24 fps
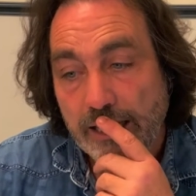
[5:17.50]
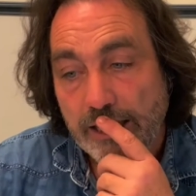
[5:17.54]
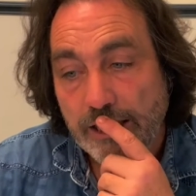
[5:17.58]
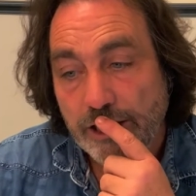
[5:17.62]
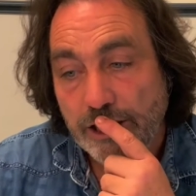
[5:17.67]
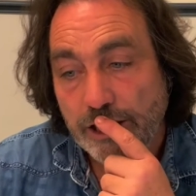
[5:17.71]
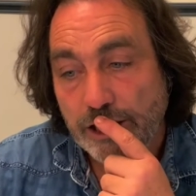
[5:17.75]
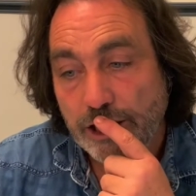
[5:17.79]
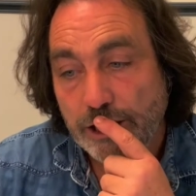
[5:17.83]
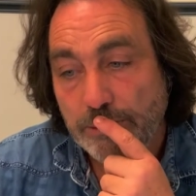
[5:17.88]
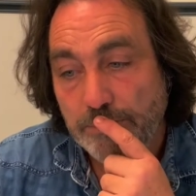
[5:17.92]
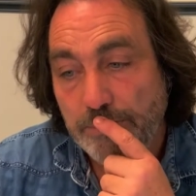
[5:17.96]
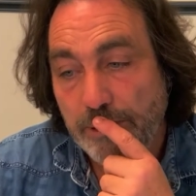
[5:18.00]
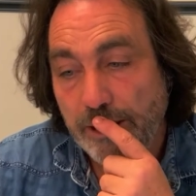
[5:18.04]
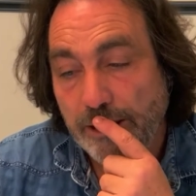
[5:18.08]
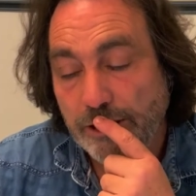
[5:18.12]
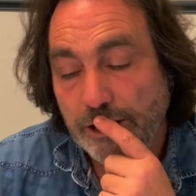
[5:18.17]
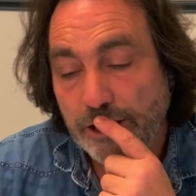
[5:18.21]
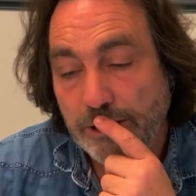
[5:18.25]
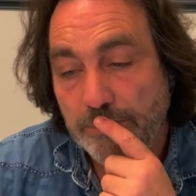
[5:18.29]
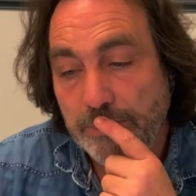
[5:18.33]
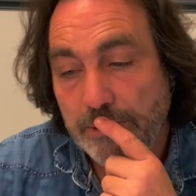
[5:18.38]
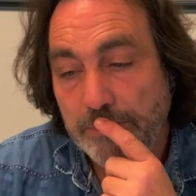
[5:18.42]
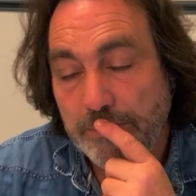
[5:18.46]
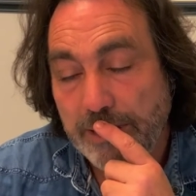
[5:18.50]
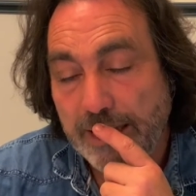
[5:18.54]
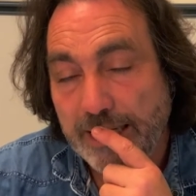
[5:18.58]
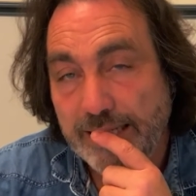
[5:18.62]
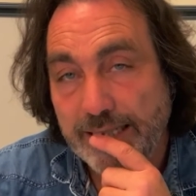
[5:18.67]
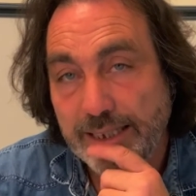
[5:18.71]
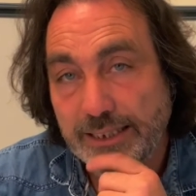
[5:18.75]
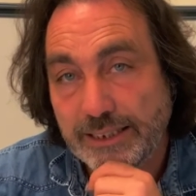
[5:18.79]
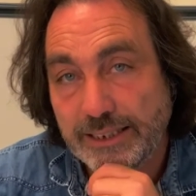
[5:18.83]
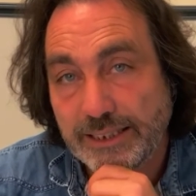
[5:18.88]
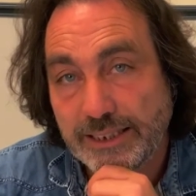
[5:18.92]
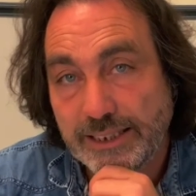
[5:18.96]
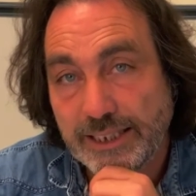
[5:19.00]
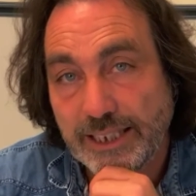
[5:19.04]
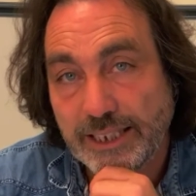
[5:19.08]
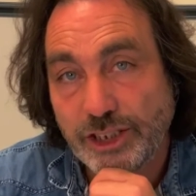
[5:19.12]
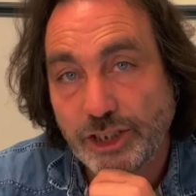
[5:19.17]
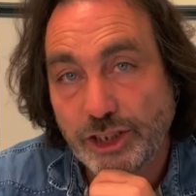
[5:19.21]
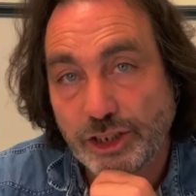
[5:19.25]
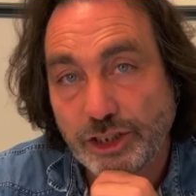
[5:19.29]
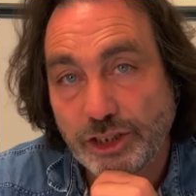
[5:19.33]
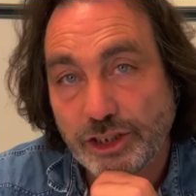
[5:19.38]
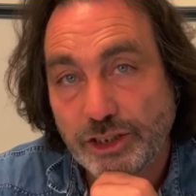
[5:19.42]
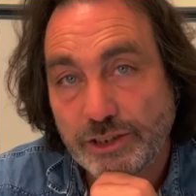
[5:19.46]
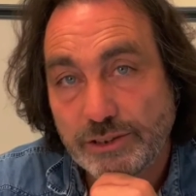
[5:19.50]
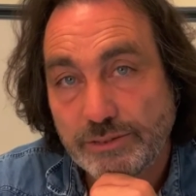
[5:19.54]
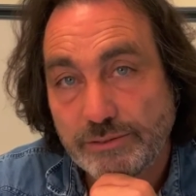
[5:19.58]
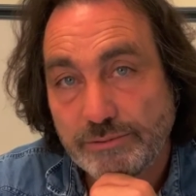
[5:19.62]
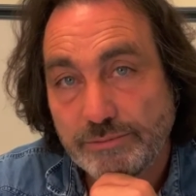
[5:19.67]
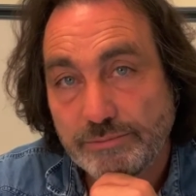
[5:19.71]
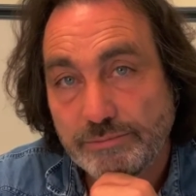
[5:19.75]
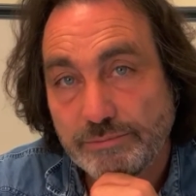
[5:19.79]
you're supposed to be making decisions.